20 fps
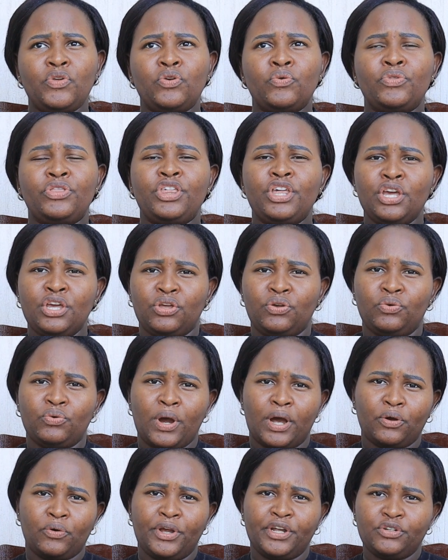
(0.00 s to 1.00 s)
you think
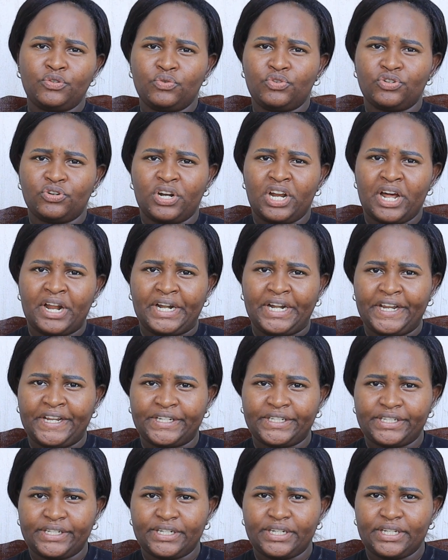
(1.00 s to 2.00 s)
you are going to
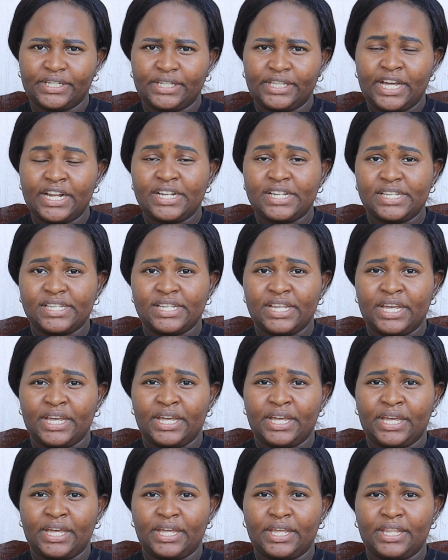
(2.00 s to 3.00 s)
tolerate. That
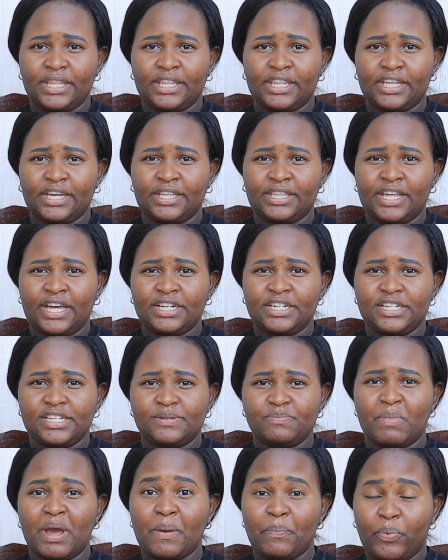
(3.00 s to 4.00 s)

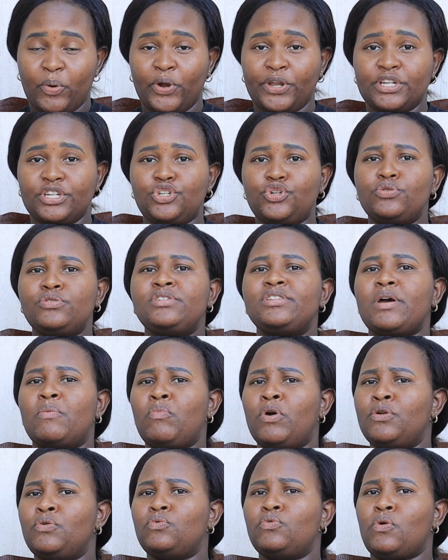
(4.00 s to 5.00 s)
is my point. Choose
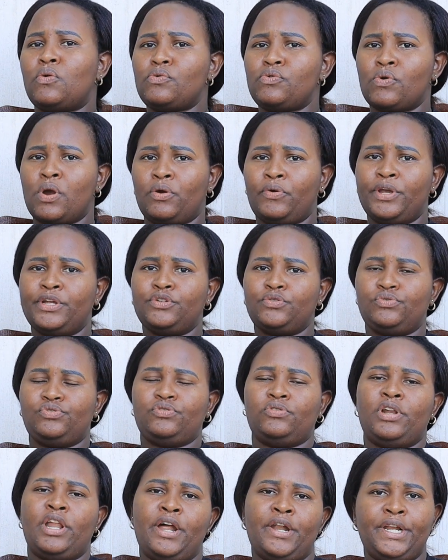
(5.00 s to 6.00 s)
someone who you are going to
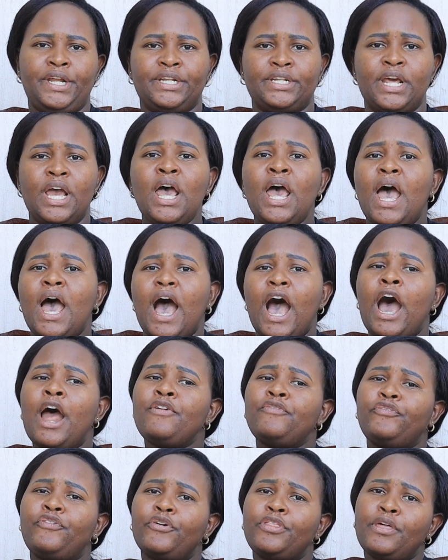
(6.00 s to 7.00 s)
tolerate.
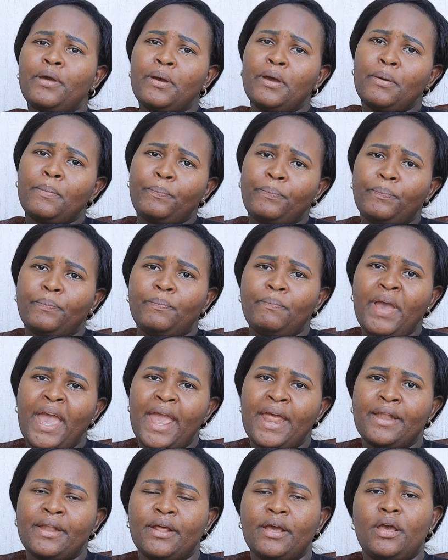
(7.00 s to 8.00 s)
And for the
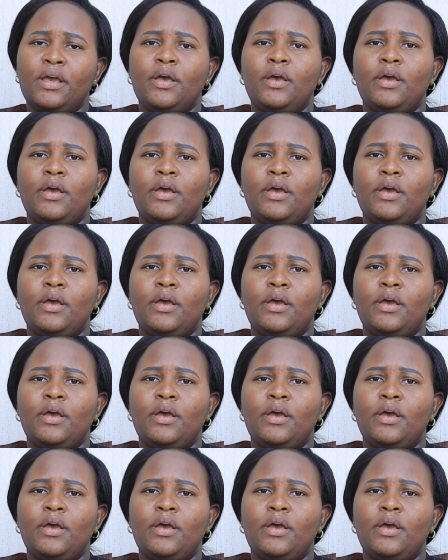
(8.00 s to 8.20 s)
men,